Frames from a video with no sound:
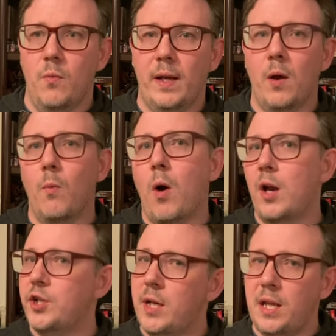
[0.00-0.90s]
wicca
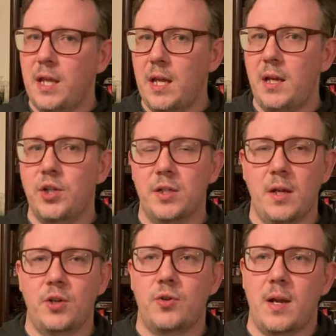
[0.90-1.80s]
wash anything she's
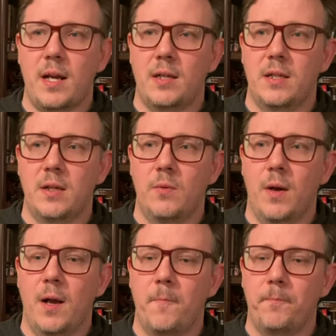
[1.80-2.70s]
not trying to
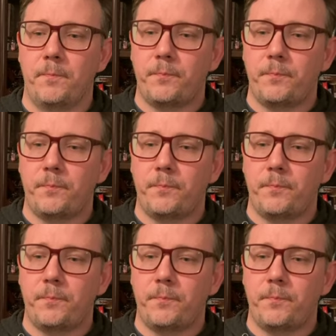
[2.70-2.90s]
um,